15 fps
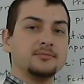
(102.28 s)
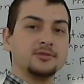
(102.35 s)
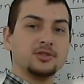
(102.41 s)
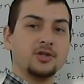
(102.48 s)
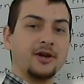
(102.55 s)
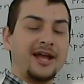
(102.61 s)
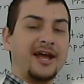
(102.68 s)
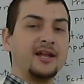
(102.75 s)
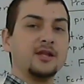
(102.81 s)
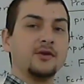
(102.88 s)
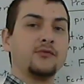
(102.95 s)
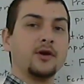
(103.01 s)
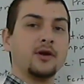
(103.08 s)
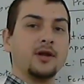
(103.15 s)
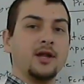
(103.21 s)
start adding
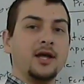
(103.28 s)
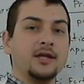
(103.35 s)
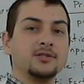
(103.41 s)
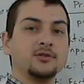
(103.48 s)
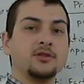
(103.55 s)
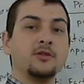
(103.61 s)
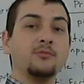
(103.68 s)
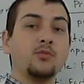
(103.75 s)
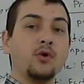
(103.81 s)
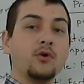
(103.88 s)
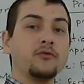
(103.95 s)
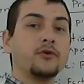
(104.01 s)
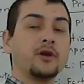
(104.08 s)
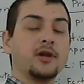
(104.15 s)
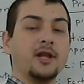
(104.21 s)
fertilizer, the
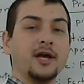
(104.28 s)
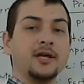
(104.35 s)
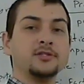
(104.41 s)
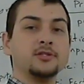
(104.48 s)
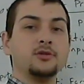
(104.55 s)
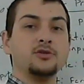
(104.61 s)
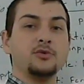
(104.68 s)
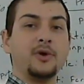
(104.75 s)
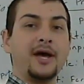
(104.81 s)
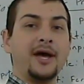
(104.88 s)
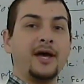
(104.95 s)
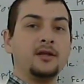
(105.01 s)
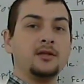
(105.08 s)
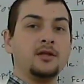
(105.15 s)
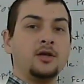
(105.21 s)
more fertilizer you
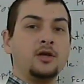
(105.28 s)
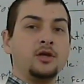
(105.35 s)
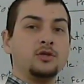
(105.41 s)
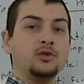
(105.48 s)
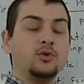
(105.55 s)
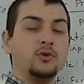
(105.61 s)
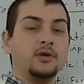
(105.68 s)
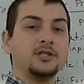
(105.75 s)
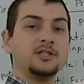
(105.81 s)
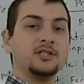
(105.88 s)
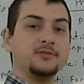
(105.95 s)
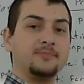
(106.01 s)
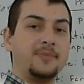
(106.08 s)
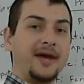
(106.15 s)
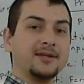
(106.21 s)
add, you
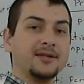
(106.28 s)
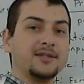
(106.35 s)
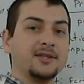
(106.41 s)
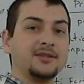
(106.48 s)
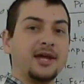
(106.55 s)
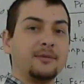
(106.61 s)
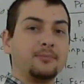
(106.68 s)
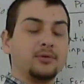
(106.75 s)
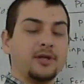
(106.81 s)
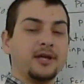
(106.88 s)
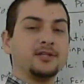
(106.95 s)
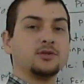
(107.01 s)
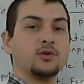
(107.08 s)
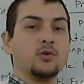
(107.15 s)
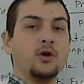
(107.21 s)
expect that
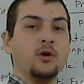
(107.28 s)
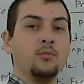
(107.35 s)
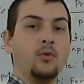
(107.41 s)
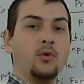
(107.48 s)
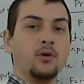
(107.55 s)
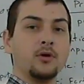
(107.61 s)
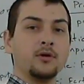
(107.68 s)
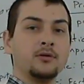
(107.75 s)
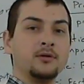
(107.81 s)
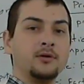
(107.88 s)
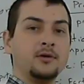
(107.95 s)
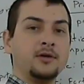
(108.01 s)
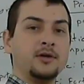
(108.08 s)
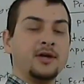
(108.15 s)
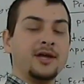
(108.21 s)
plant to grow more.
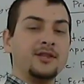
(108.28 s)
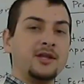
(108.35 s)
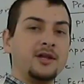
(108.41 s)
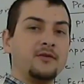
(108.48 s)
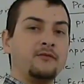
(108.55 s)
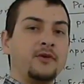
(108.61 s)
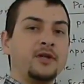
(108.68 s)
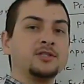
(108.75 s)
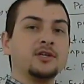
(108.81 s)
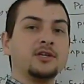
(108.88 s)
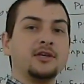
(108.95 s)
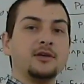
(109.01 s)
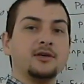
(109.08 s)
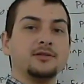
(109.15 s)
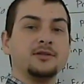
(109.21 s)
And then
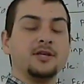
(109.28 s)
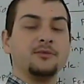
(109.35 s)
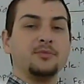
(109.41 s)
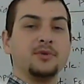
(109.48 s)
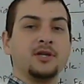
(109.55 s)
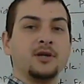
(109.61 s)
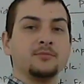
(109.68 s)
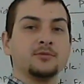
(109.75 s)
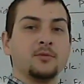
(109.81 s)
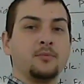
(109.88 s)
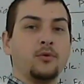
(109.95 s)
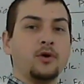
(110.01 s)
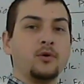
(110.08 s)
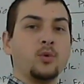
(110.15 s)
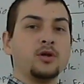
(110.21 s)
eventually it becomes a
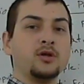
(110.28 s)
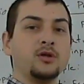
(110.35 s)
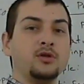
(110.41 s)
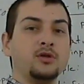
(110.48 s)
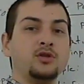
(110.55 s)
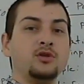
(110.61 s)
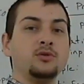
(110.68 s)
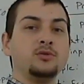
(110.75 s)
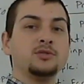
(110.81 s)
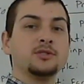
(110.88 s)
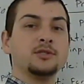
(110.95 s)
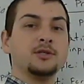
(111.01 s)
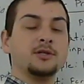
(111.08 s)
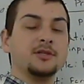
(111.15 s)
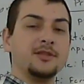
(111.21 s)
point where you
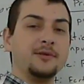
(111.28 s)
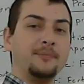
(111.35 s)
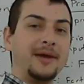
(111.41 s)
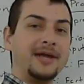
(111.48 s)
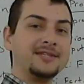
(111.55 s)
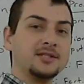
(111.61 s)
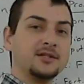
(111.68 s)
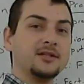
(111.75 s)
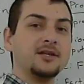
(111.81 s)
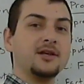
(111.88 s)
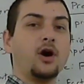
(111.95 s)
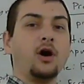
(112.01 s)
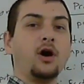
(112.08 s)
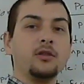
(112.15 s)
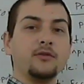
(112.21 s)
used basically
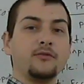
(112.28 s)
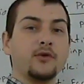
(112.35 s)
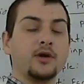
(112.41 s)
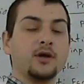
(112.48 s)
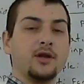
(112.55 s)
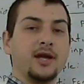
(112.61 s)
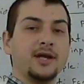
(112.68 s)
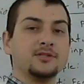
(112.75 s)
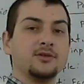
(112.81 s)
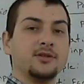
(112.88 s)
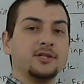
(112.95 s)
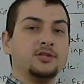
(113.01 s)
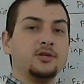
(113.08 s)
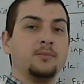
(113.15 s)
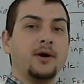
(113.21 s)
all the fertilizer
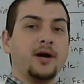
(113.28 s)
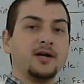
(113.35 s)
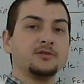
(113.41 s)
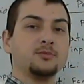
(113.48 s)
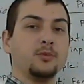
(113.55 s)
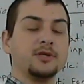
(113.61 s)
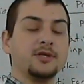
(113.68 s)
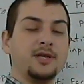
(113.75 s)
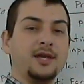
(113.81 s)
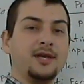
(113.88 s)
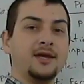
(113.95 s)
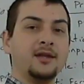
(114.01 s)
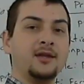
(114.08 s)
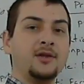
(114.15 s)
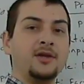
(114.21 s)
that you possibly
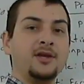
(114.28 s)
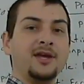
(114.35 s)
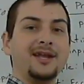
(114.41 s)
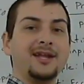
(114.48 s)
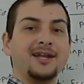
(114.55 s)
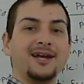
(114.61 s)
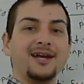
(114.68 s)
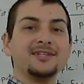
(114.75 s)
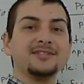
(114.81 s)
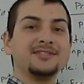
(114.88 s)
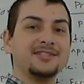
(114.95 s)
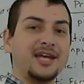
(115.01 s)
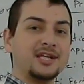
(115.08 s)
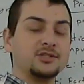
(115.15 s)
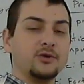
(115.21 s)
can, and it kind of
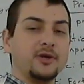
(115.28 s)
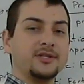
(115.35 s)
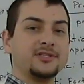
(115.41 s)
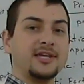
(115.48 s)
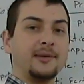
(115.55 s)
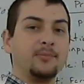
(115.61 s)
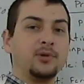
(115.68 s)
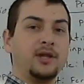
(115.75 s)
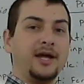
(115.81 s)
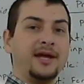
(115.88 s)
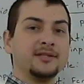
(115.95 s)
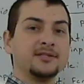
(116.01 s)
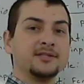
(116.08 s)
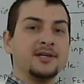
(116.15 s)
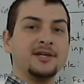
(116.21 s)
saturates that
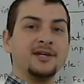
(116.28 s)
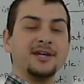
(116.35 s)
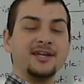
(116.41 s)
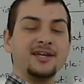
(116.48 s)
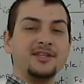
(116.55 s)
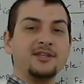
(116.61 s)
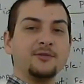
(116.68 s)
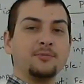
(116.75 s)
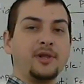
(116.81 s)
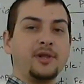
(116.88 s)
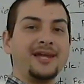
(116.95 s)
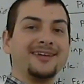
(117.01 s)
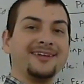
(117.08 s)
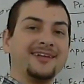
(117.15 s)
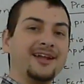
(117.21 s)
plant, and then the
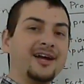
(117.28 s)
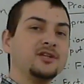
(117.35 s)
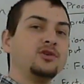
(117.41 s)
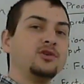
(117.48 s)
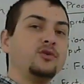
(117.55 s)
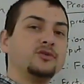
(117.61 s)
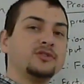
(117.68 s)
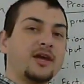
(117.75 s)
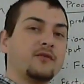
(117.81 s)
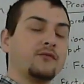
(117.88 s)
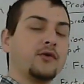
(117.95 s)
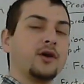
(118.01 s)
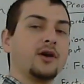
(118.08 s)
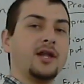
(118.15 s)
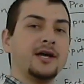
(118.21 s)
plant cannot use that
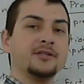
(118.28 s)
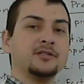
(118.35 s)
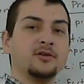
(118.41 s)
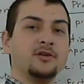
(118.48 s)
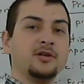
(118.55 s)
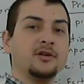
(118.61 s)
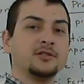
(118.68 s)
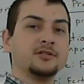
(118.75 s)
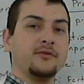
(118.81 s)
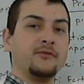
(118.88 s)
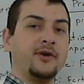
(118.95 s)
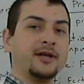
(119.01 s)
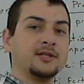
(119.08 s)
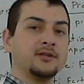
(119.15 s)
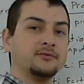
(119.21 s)
fertilizer near as
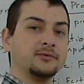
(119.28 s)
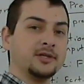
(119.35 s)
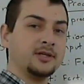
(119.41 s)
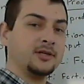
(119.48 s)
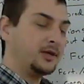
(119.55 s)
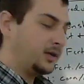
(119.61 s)
effectively.